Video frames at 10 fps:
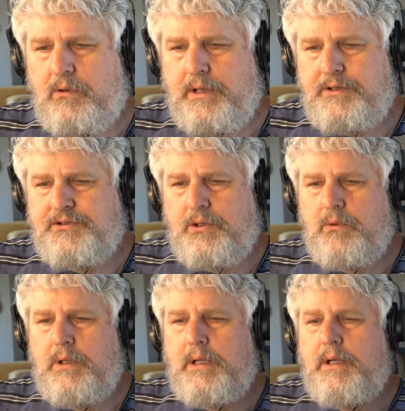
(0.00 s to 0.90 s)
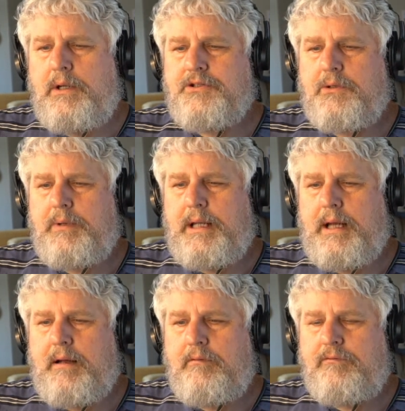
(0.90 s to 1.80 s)
Okay, so we
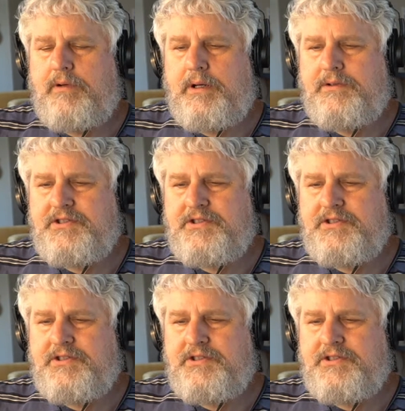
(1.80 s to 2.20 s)
have